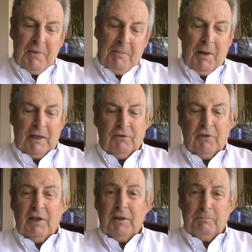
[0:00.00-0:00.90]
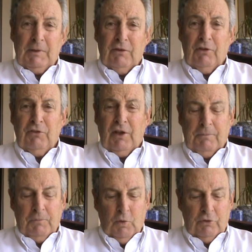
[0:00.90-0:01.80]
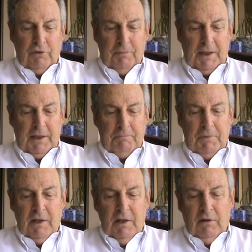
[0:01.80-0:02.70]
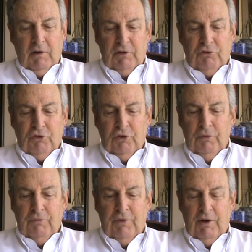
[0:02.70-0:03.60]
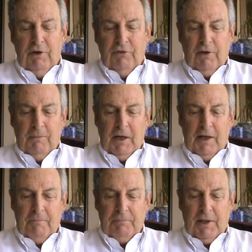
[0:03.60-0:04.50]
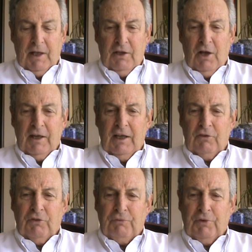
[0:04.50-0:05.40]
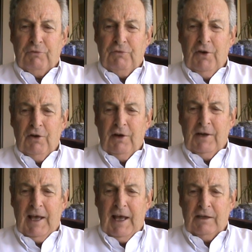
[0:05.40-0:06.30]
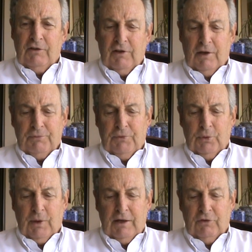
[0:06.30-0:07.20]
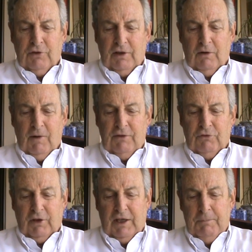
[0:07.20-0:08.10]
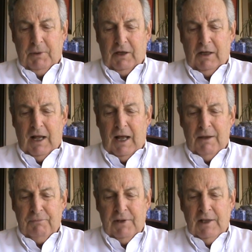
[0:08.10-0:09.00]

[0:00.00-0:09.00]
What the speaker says: But as I said, watch the betting. Race 2, very similar. Johan Janssen van Vuren had 4 runners in the race to keep it alive.